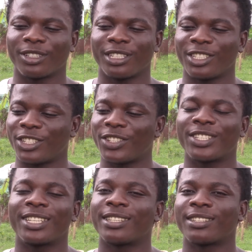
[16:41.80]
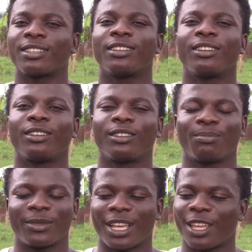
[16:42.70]
Jesus.
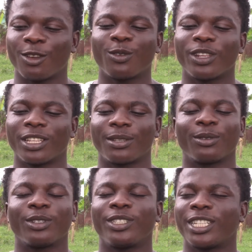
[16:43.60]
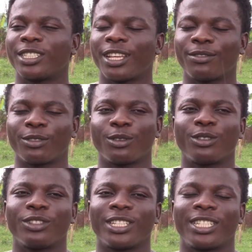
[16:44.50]
I don't know anything. You just have to go
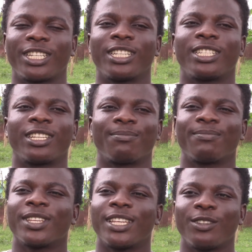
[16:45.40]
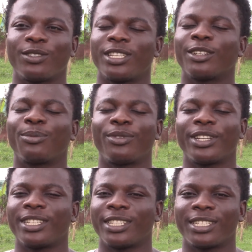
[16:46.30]
to the church and you sing
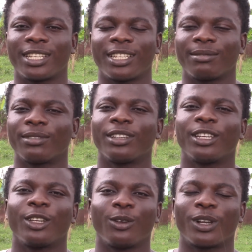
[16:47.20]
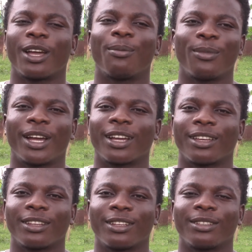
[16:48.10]
praises and you come back.
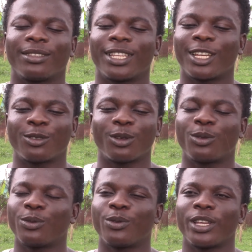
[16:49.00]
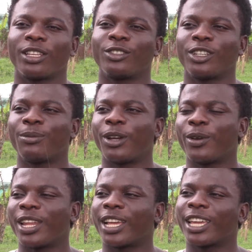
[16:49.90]
That's what we were enjoying. But
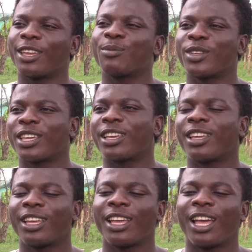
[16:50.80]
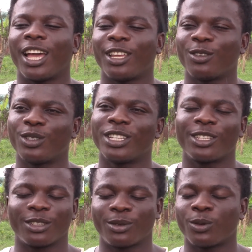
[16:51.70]
when I came here, I noticed
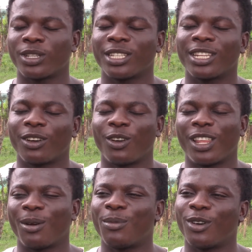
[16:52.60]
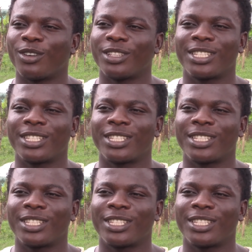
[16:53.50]
it wasn't all about